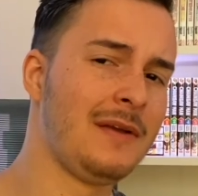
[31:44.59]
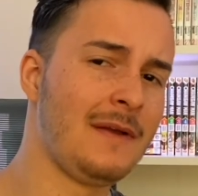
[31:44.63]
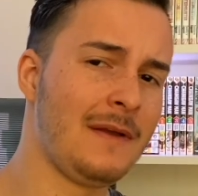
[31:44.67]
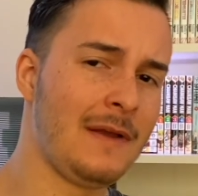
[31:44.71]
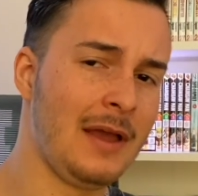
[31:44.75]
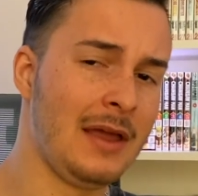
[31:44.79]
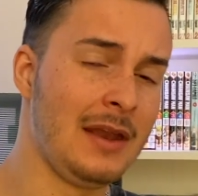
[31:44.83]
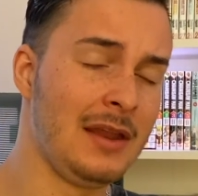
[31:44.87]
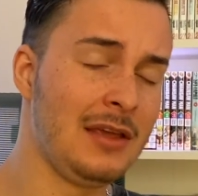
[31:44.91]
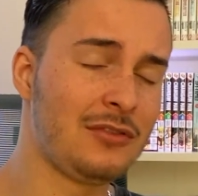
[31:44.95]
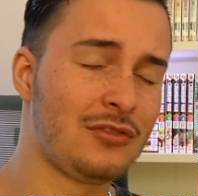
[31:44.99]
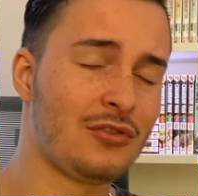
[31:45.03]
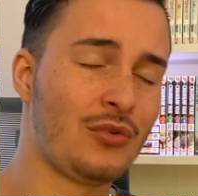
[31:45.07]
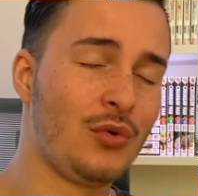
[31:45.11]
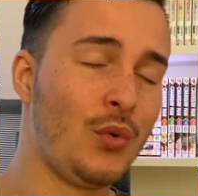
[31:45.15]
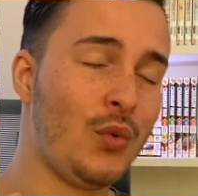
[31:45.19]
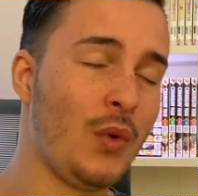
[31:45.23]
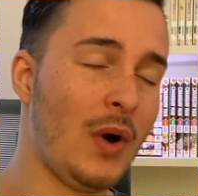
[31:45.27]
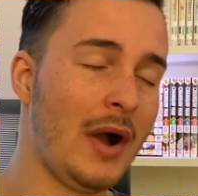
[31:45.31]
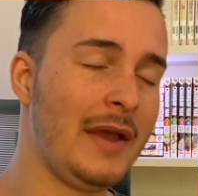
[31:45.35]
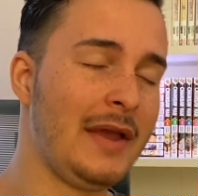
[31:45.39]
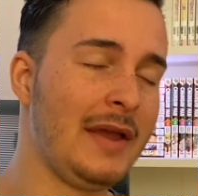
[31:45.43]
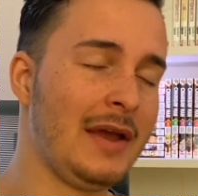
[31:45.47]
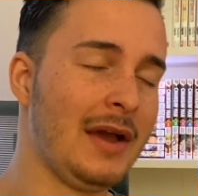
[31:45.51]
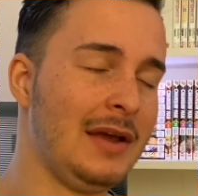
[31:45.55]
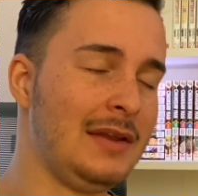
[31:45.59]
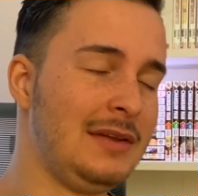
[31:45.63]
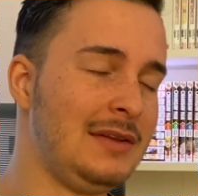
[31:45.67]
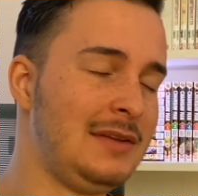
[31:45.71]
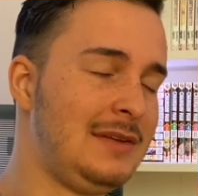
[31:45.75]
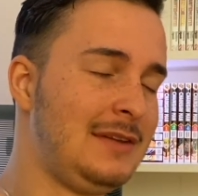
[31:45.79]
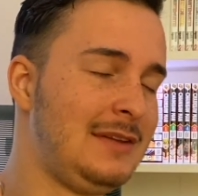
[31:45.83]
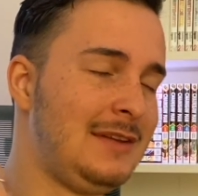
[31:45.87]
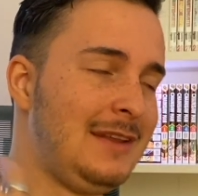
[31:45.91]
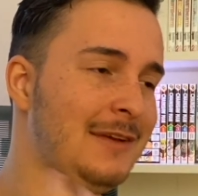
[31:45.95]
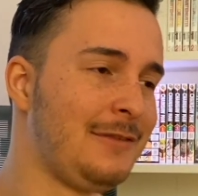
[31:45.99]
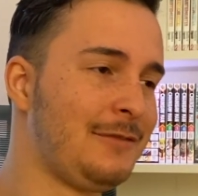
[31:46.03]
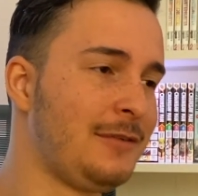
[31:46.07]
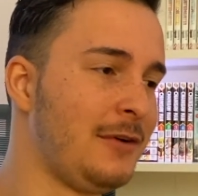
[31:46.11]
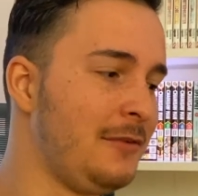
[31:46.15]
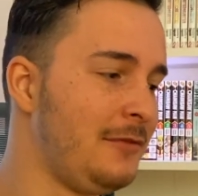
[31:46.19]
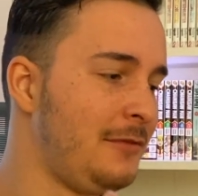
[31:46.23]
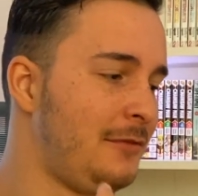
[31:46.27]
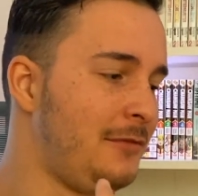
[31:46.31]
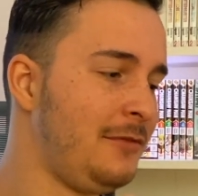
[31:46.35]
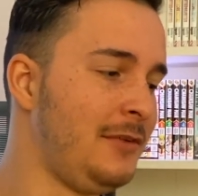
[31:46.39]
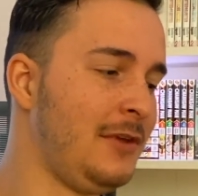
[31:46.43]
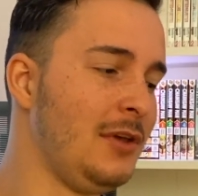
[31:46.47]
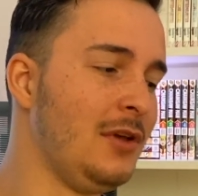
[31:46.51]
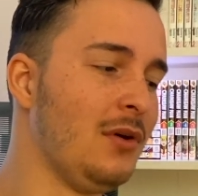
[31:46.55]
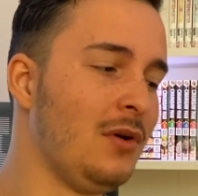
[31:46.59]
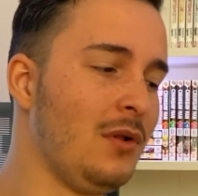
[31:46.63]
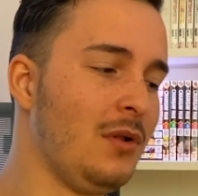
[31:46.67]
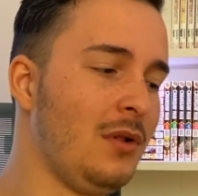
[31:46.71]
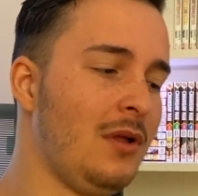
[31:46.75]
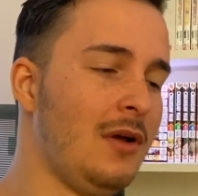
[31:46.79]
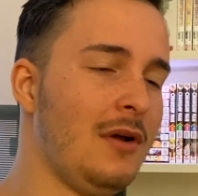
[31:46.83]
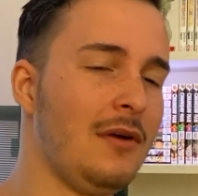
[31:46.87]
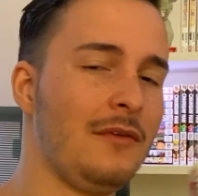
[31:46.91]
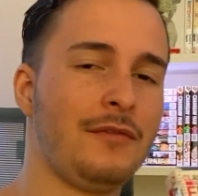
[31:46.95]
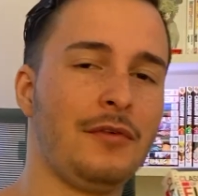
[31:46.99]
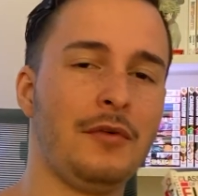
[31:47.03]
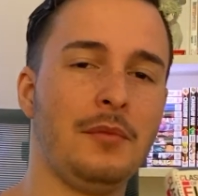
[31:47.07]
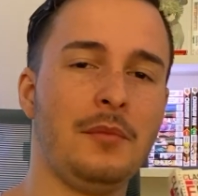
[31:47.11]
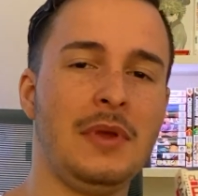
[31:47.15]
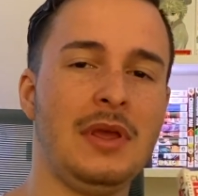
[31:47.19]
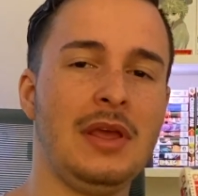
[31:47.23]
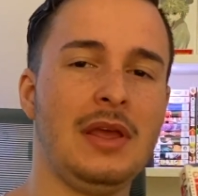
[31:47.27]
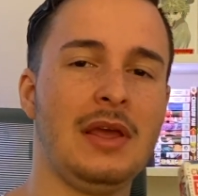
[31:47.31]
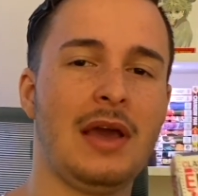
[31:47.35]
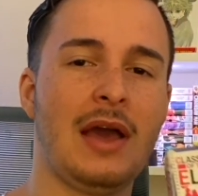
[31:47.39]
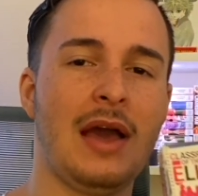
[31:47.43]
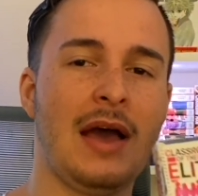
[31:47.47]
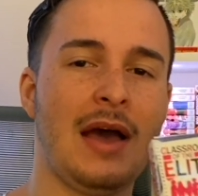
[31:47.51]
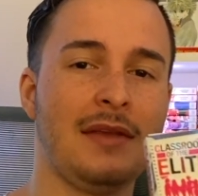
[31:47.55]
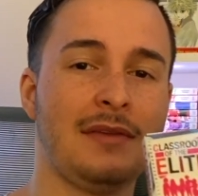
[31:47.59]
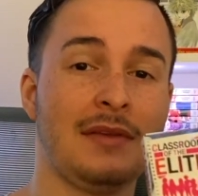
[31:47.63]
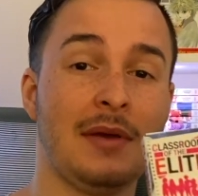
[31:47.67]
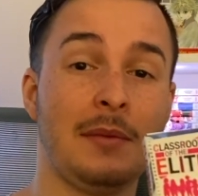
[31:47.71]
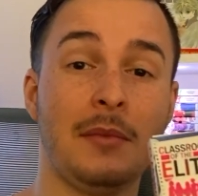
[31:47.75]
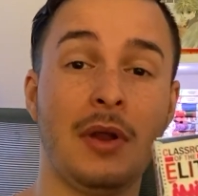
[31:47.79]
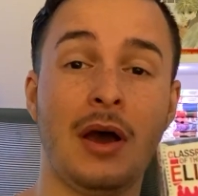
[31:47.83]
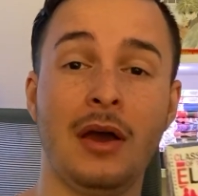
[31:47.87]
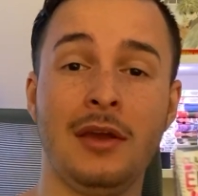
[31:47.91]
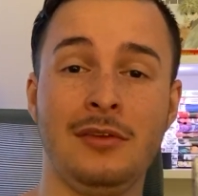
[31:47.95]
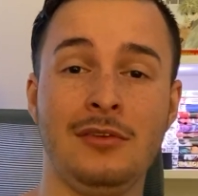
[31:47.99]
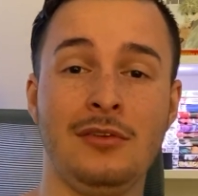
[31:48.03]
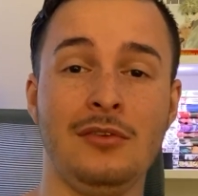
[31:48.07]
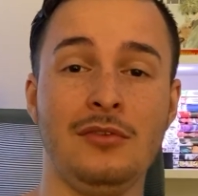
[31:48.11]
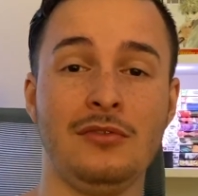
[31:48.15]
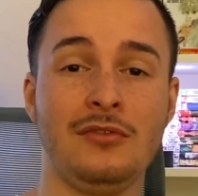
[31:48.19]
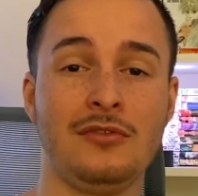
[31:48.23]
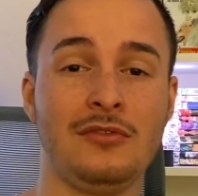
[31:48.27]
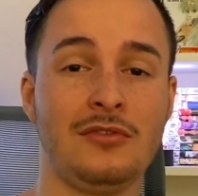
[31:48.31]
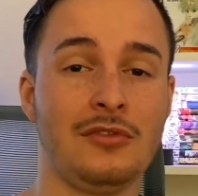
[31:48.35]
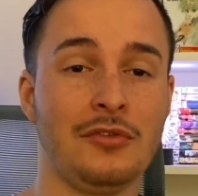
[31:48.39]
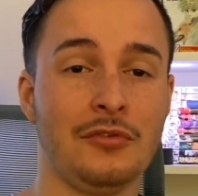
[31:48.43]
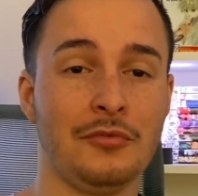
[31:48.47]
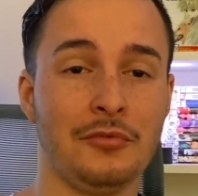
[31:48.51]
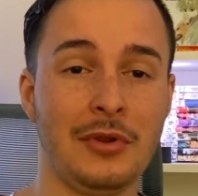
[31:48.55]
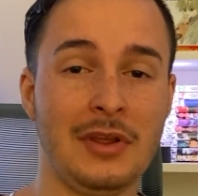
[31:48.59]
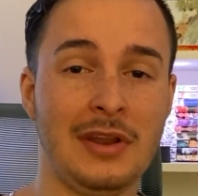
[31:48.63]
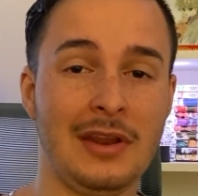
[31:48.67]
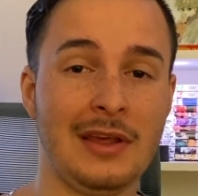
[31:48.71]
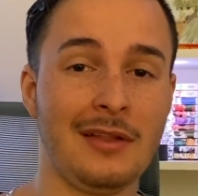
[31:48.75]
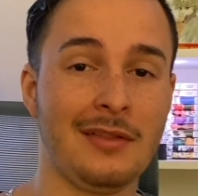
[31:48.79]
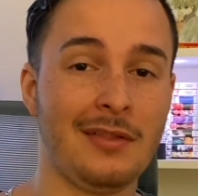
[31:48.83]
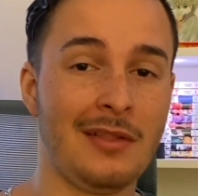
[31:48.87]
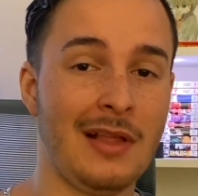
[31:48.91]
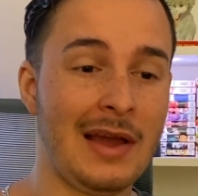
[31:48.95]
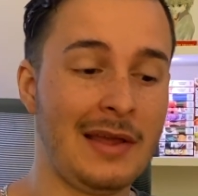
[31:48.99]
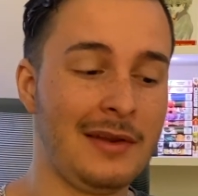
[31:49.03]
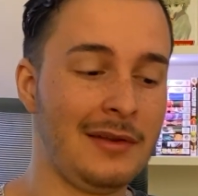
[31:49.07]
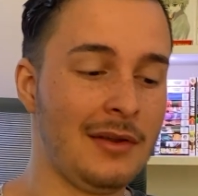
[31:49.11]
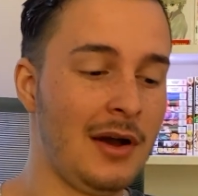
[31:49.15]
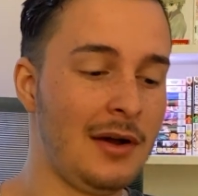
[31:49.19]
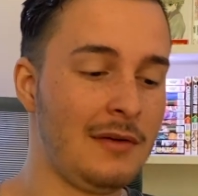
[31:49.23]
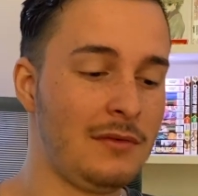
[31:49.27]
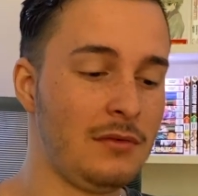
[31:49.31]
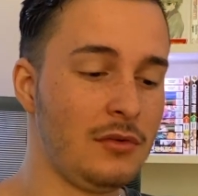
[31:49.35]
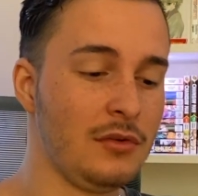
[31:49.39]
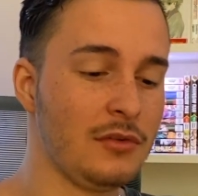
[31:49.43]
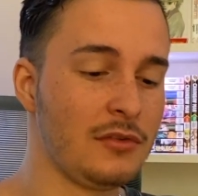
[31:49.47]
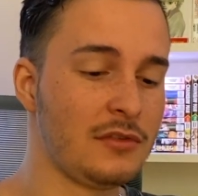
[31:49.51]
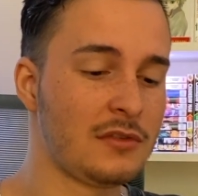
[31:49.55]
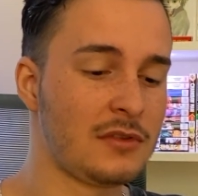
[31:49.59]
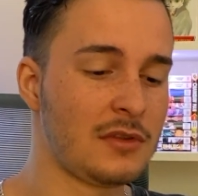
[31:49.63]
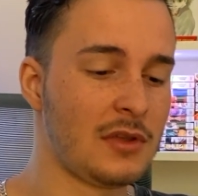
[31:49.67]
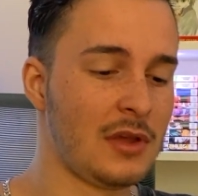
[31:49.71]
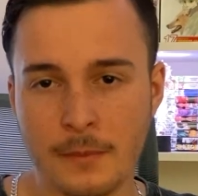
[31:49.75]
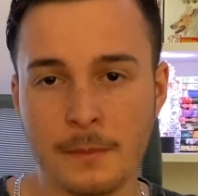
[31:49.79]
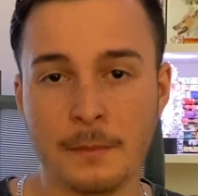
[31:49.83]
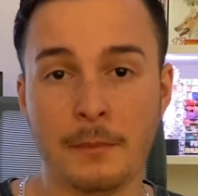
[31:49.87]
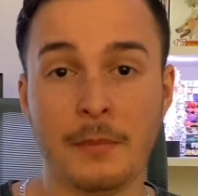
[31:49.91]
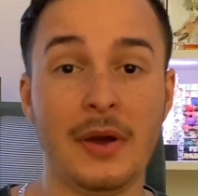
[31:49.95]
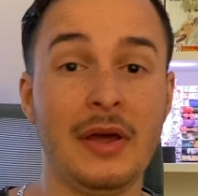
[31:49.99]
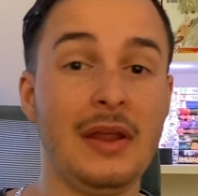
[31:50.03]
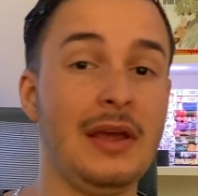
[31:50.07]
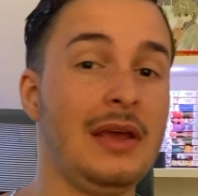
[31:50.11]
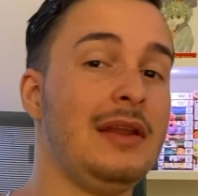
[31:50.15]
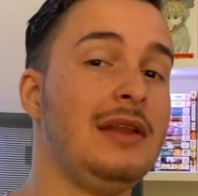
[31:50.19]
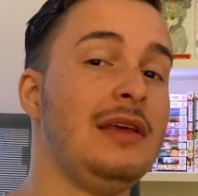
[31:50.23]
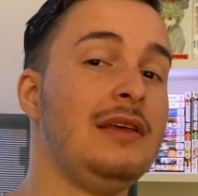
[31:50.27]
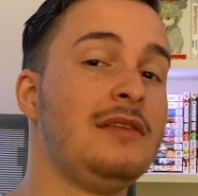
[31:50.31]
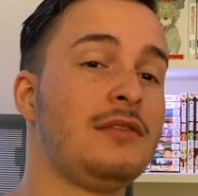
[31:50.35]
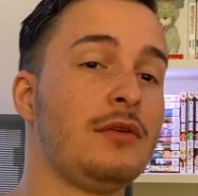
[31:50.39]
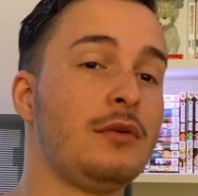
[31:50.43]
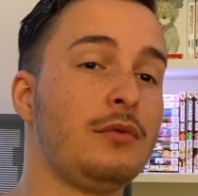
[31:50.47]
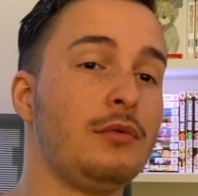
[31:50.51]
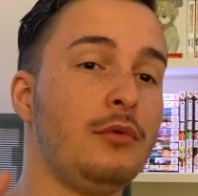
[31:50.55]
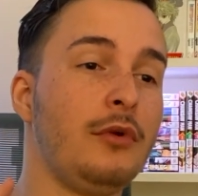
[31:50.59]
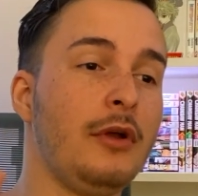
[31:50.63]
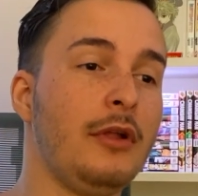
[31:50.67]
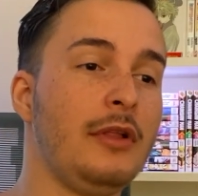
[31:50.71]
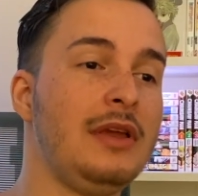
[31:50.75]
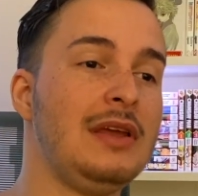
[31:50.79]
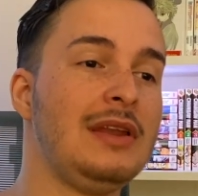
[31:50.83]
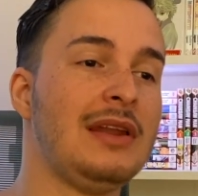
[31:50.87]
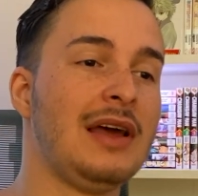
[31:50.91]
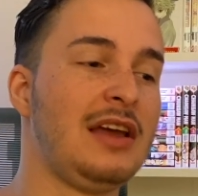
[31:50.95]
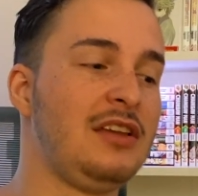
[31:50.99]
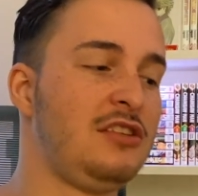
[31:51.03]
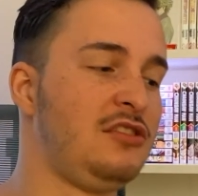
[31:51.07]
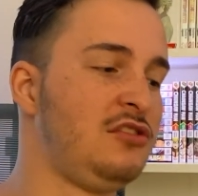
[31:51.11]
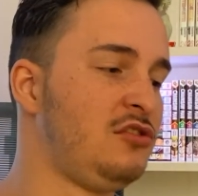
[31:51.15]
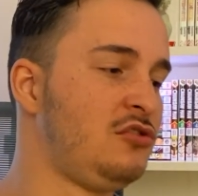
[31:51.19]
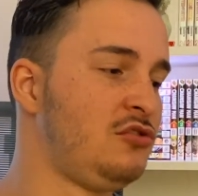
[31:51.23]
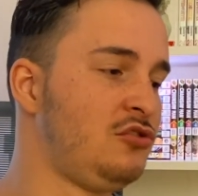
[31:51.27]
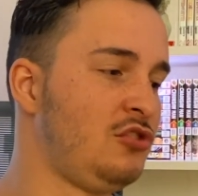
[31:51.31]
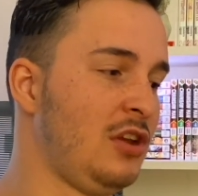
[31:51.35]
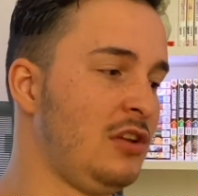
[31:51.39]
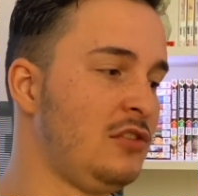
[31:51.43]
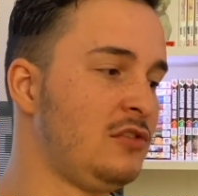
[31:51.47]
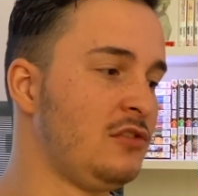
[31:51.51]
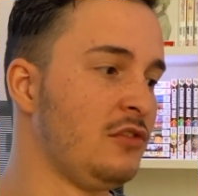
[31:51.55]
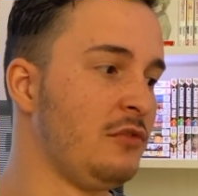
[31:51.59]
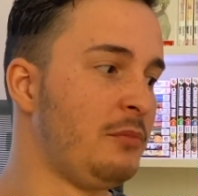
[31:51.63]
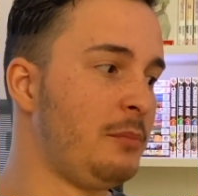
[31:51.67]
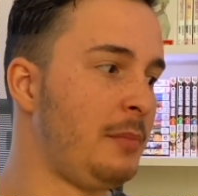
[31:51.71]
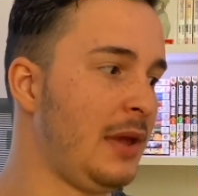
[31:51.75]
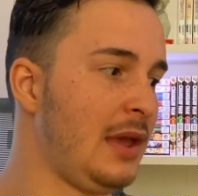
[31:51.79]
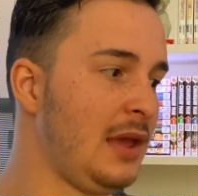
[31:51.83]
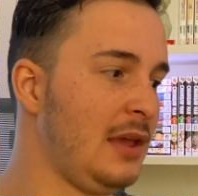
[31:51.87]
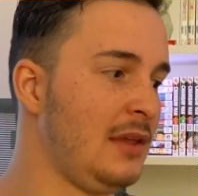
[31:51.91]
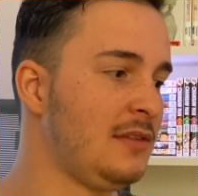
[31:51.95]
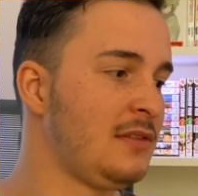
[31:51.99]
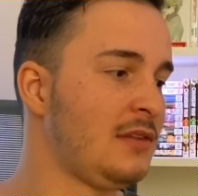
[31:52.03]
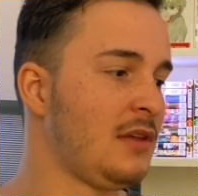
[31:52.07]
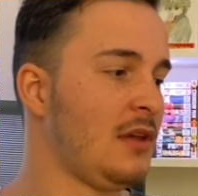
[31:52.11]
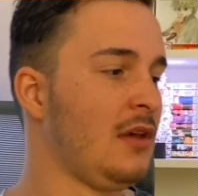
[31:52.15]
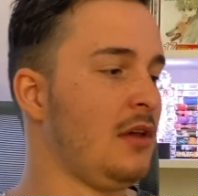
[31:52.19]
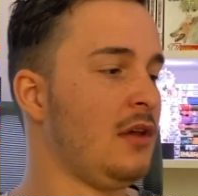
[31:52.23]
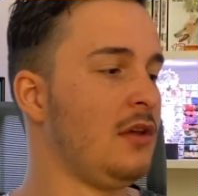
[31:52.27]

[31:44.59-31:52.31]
It is quite a different feel for me as I'm not used to reading light novels, but it is a really nice change of pace.